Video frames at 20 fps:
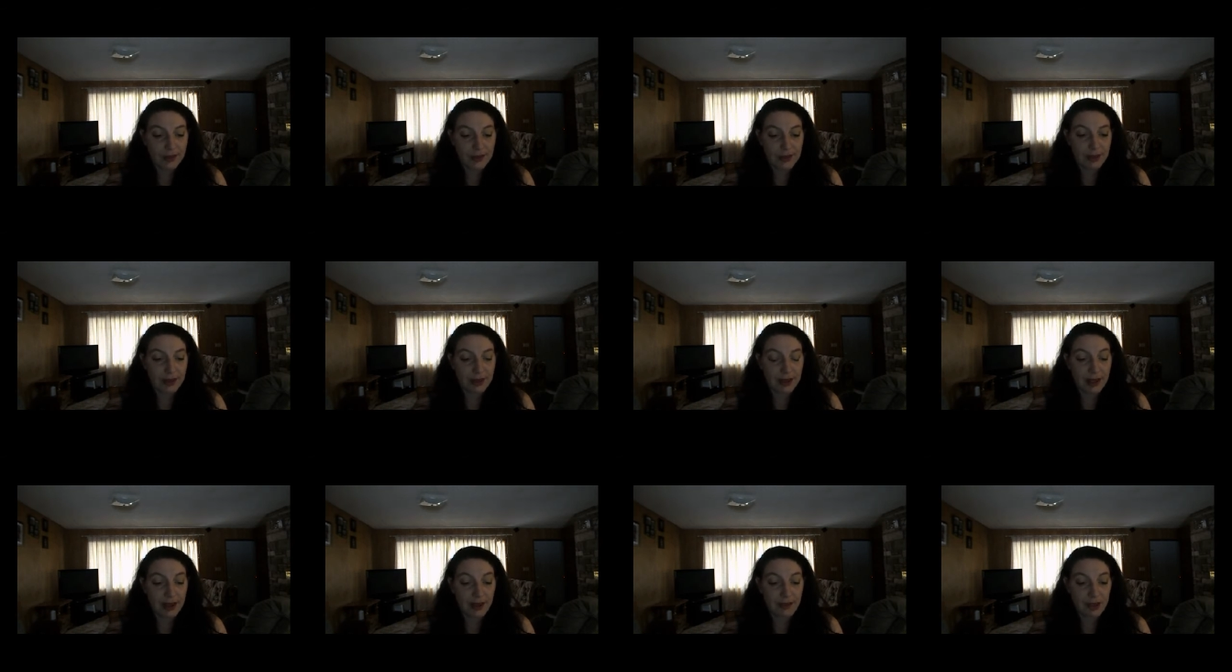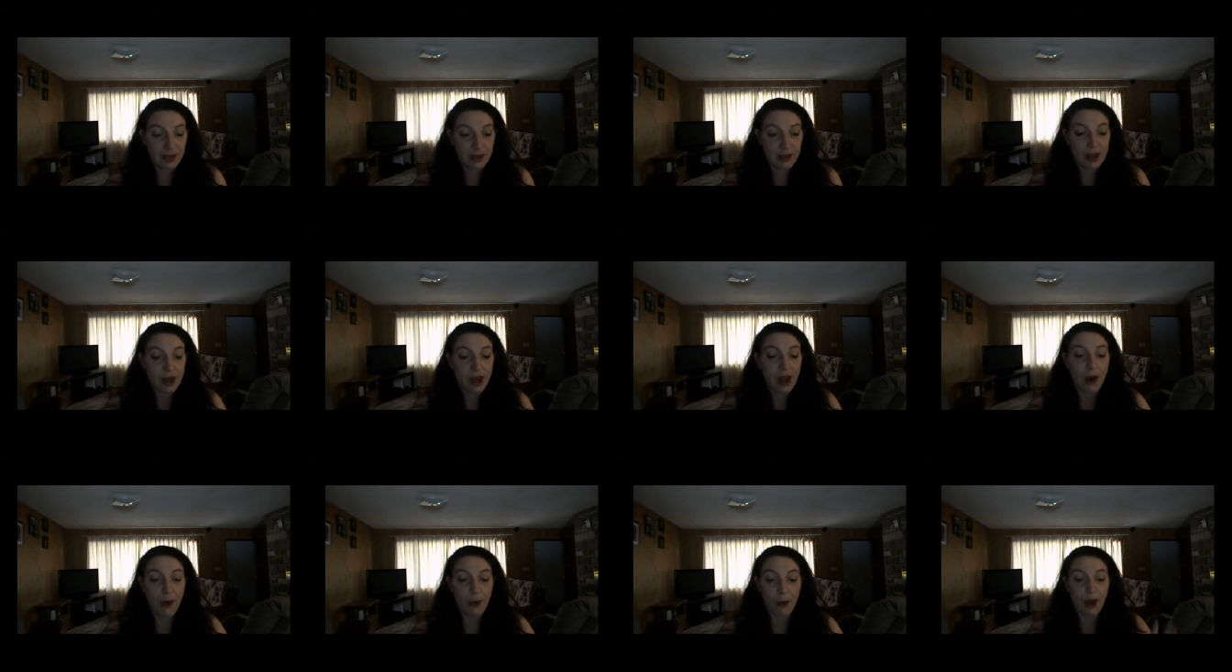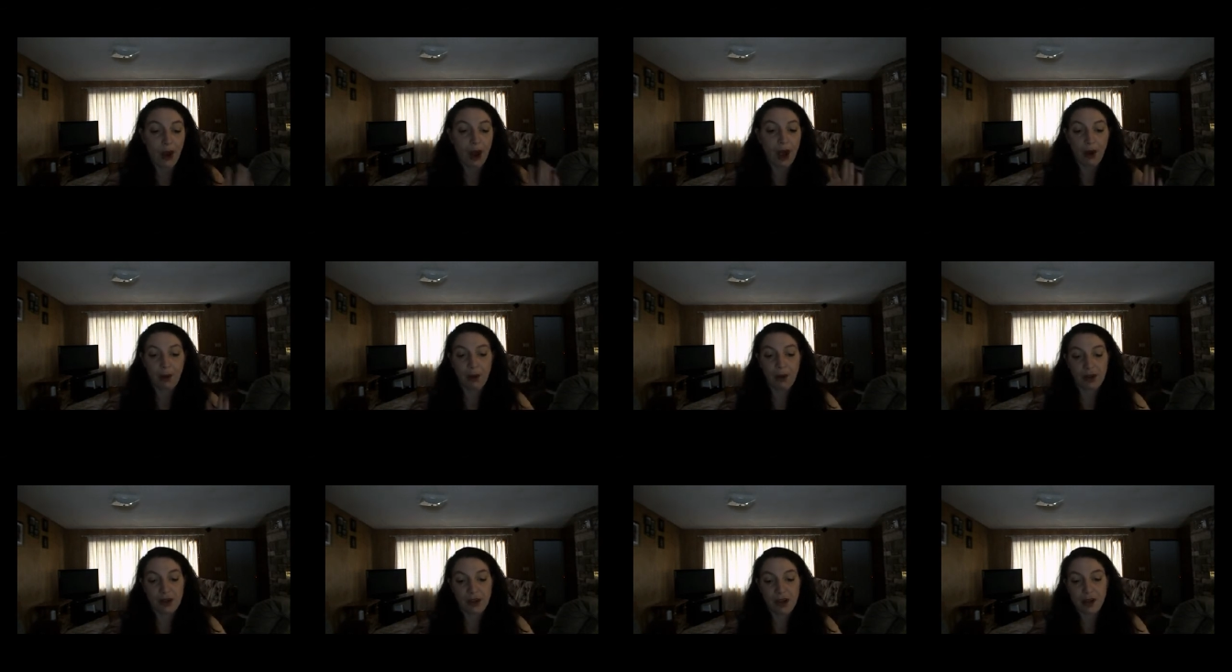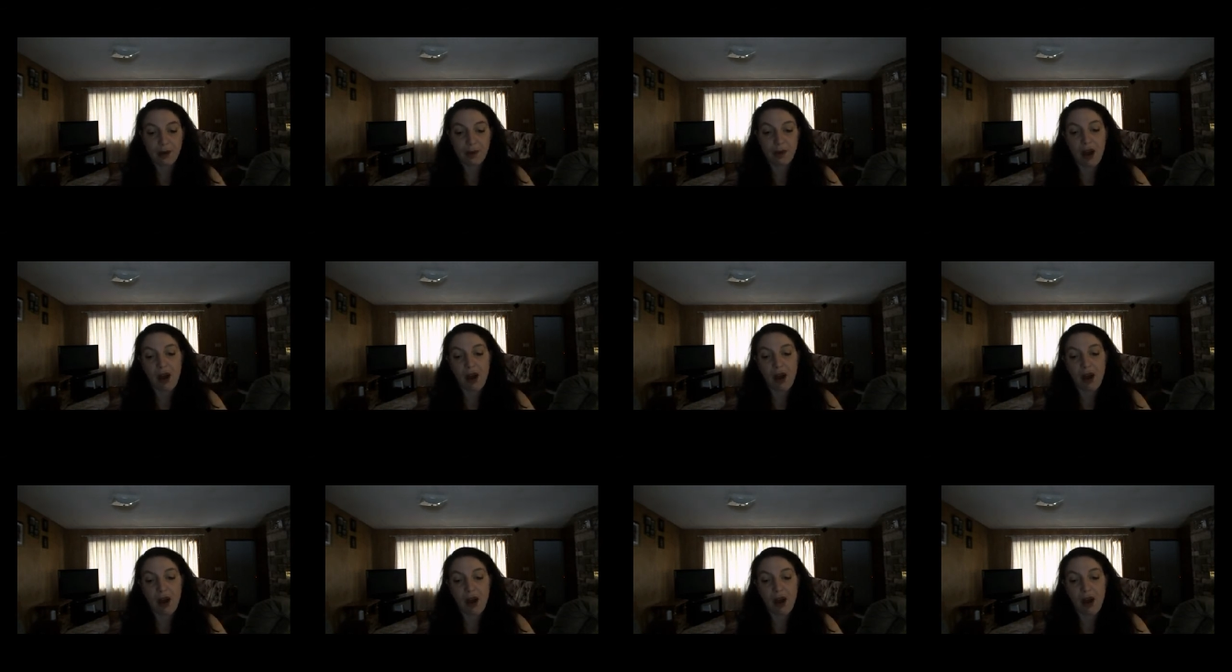Sorry, have to... Oh, I want to talk